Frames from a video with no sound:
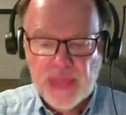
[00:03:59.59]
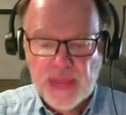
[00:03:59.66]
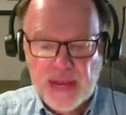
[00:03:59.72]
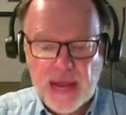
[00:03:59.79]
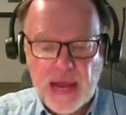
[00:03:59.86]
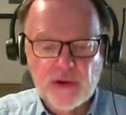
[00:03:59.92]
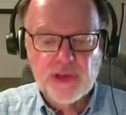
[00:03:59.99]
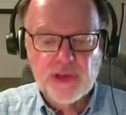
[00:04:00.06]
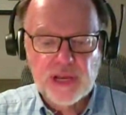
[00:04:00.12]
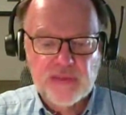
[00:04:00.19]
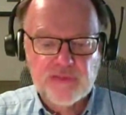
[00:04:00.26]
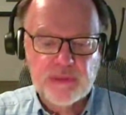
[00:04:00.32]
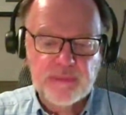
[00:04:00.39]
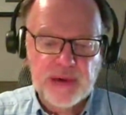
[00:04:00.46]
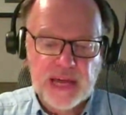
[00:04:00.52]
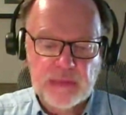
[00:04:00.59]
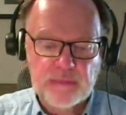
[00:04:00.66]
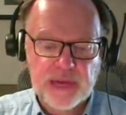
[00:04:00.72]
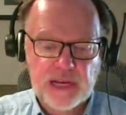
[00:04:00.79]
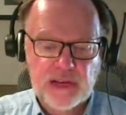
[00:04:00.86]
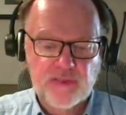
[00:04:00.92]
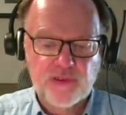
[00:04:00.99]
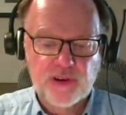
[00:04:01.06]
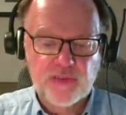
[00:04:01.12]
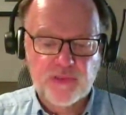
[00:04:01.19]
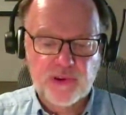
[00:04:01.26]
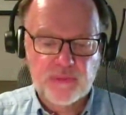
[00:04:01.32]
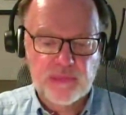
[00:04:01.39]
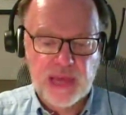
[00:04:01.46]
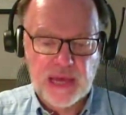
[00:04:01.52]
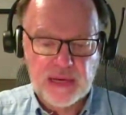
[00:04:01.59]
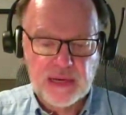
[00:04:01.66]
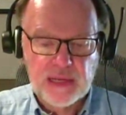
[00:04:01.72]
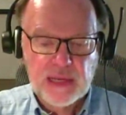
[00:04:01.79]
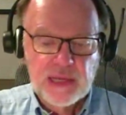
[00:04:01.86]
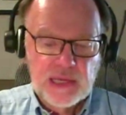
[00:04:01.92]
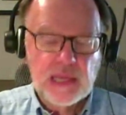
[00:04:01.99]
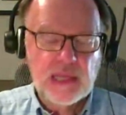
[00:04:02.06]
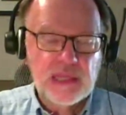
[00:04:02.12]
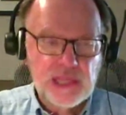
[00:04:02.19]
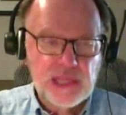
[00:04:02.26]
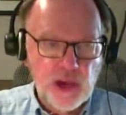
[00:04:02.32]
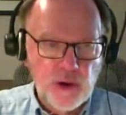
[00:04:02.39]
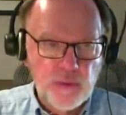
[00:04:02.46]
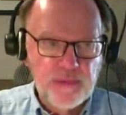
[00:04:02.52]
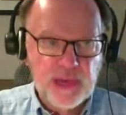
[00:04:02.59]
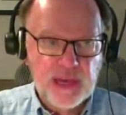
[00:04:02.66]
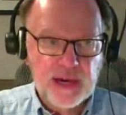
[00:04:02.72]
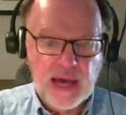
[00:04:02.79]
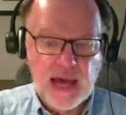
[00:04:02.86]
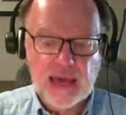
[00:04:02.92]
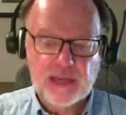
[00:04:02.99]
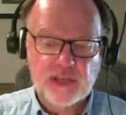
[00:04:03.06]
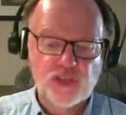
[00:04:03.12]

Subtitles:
and can everybody benefit from that. Ethiopia, I